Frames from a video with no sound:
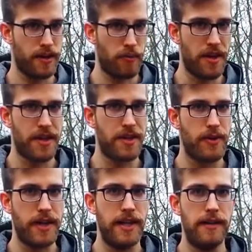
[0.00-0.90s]
whether you
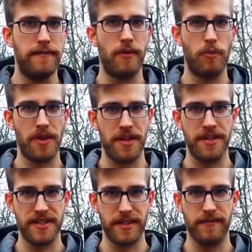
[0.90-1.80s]
can live with the
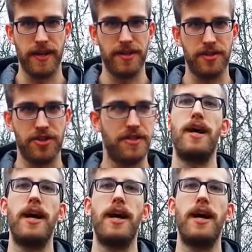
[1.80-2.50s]
disadvantages.